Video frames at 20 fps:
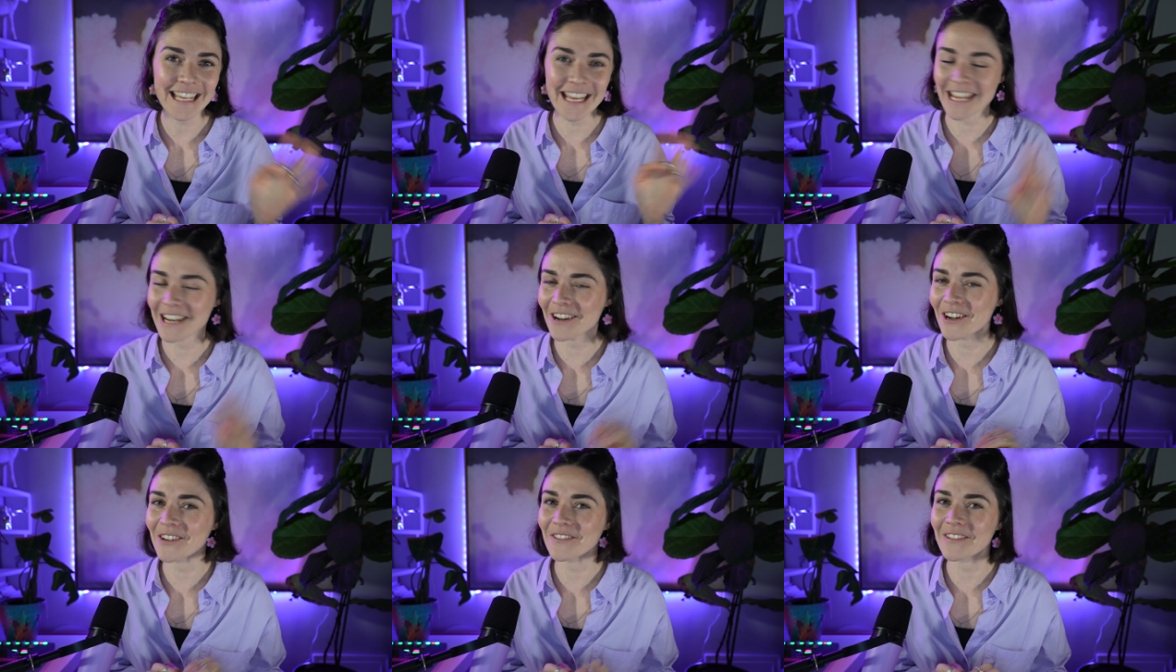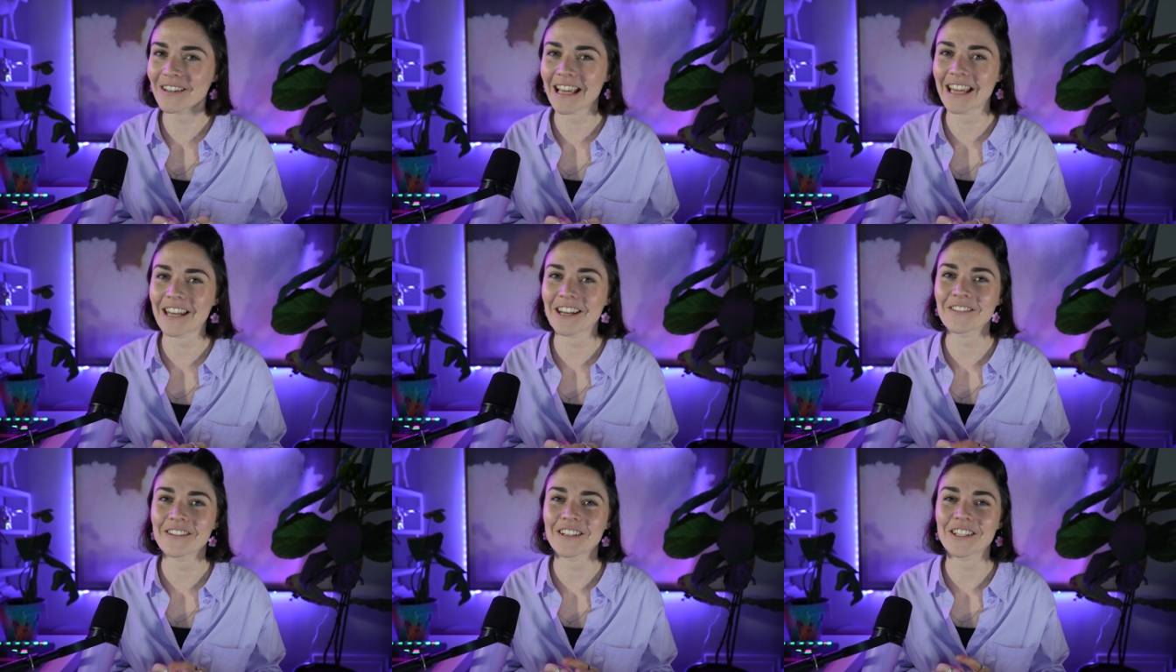
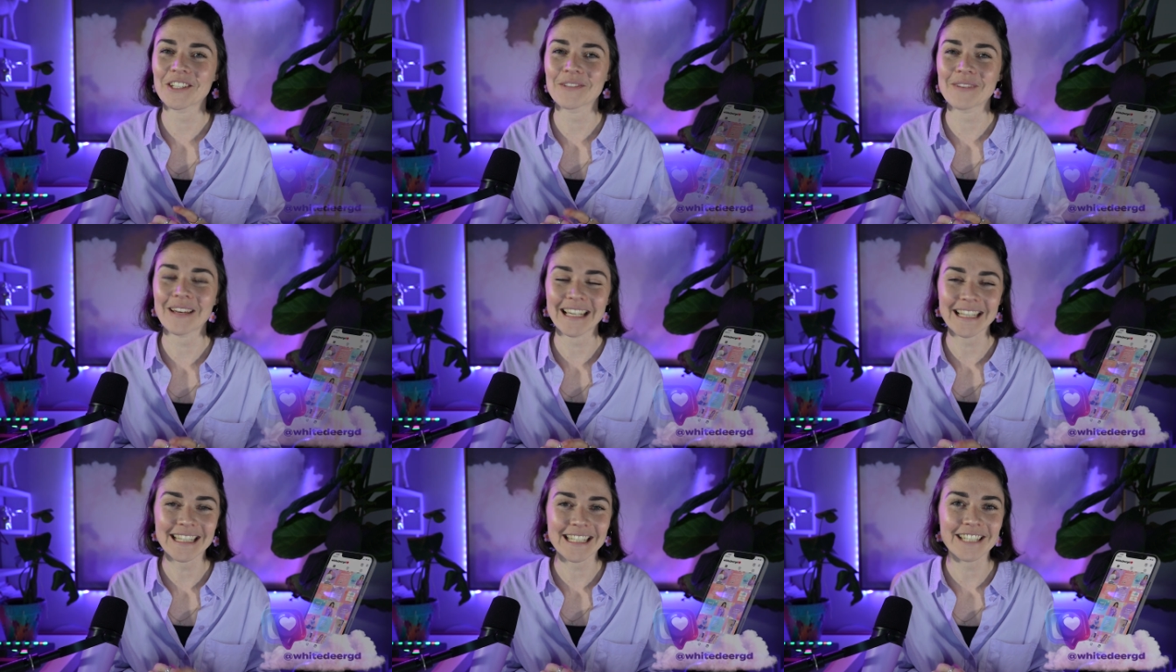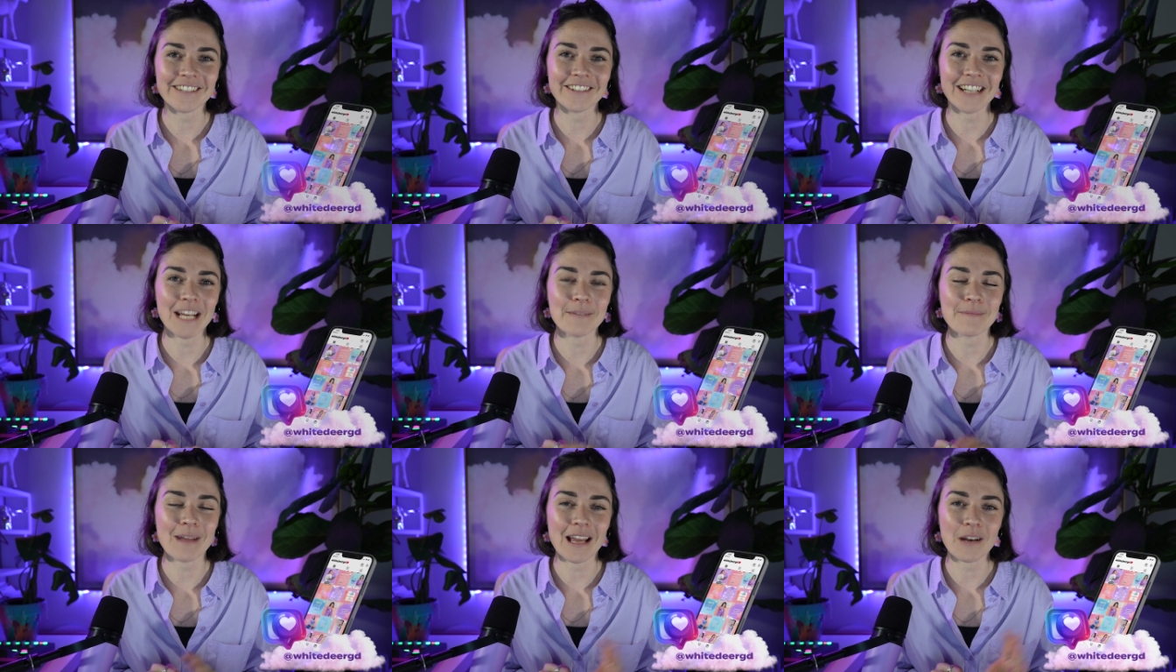head over to my
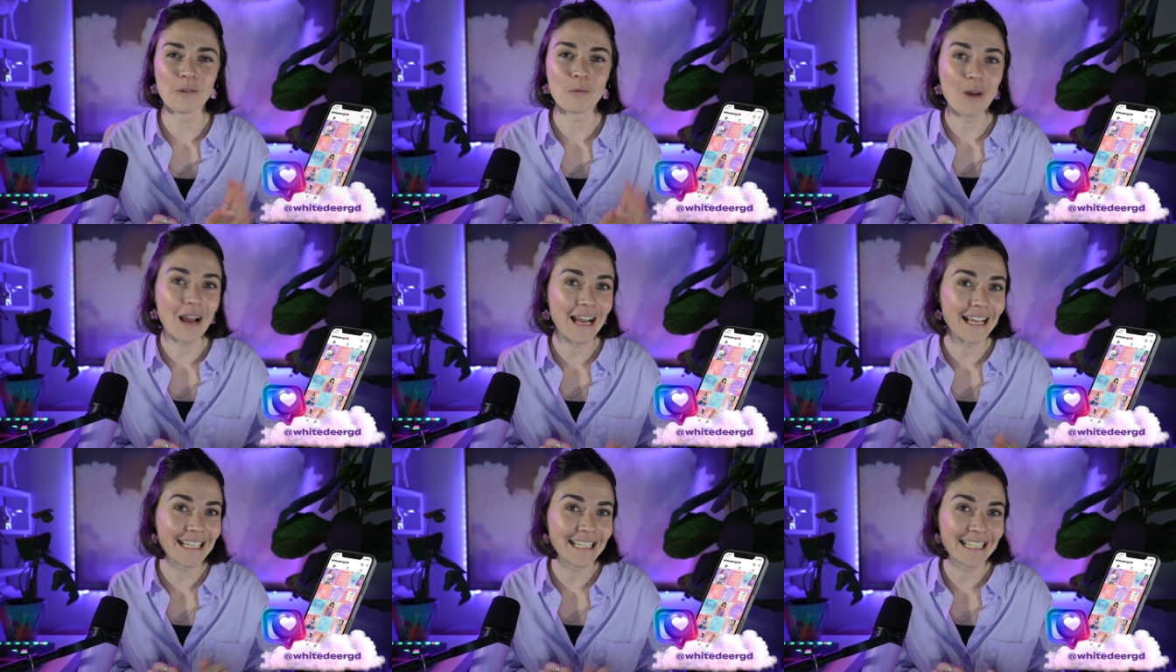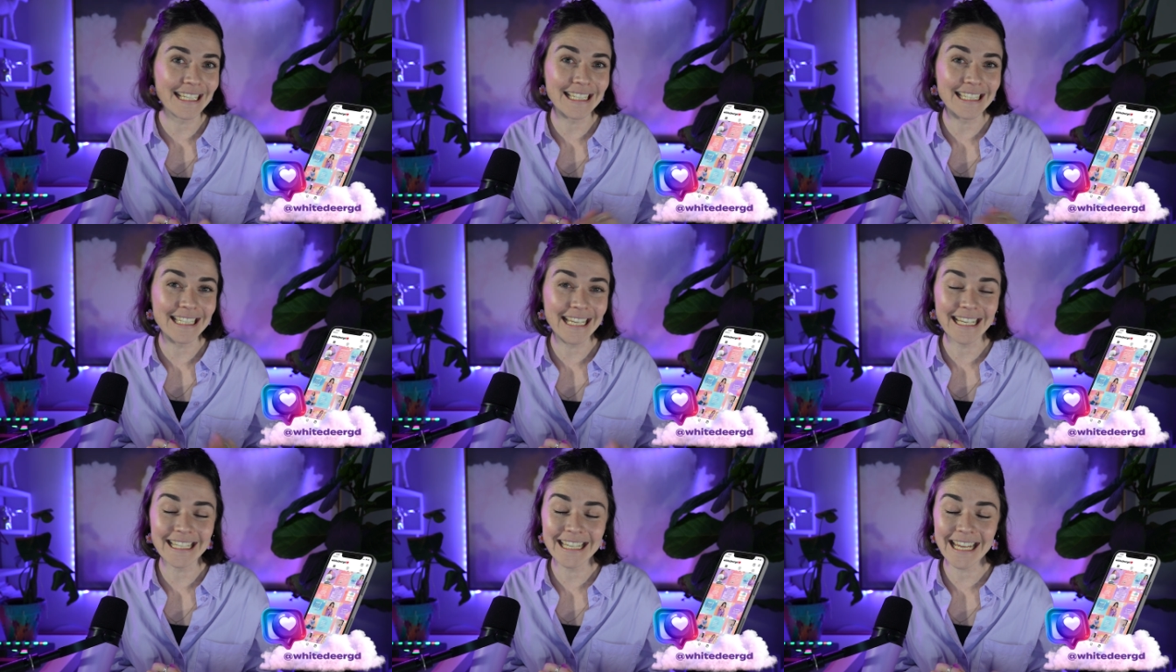Instagram at
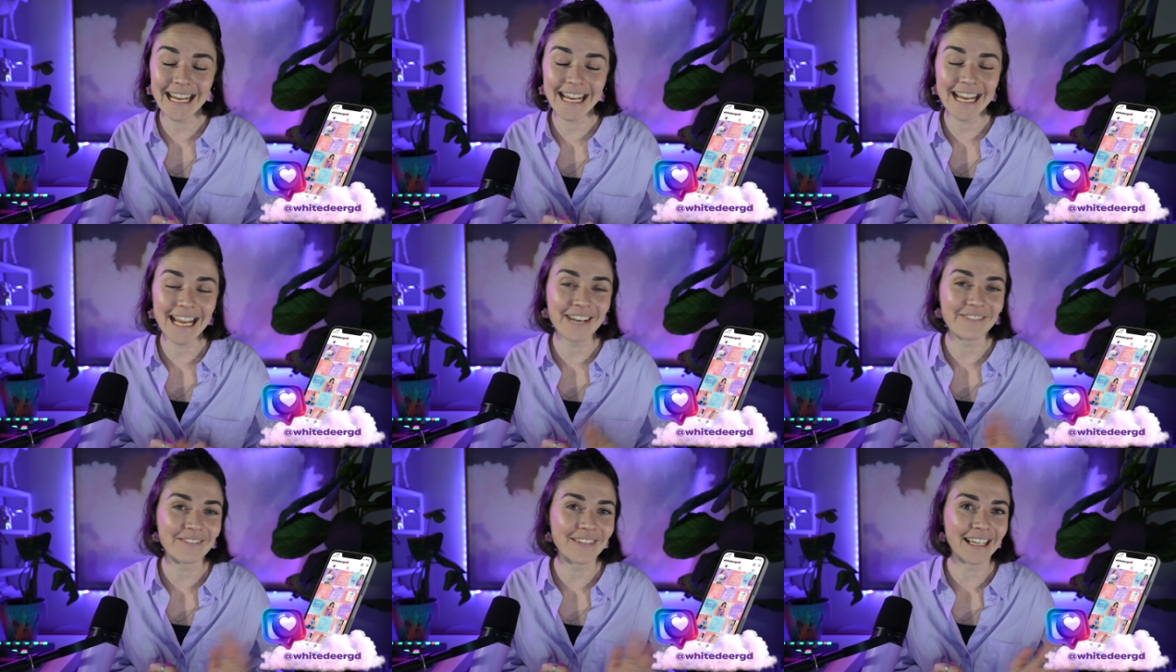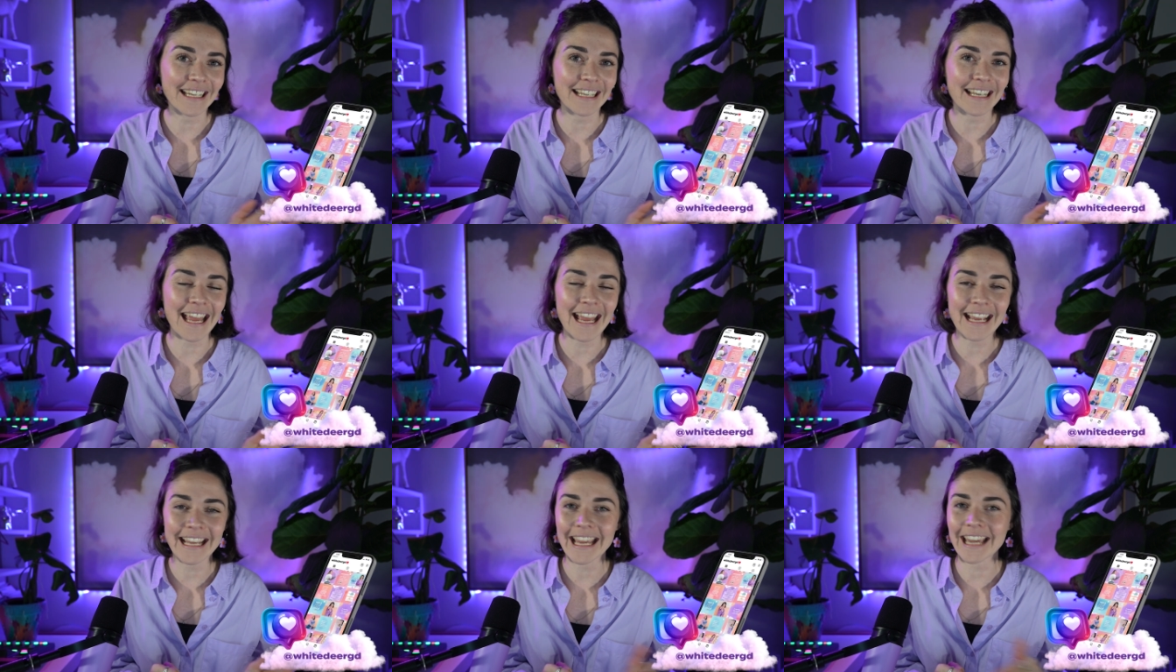whitedeargd and we
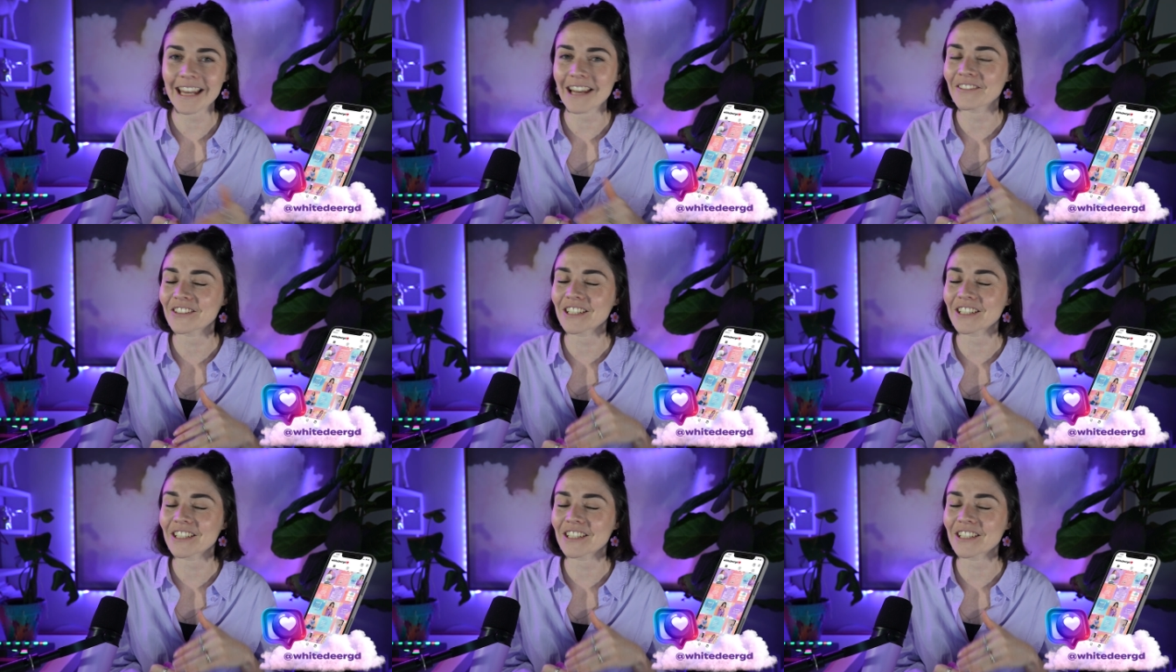can hang out.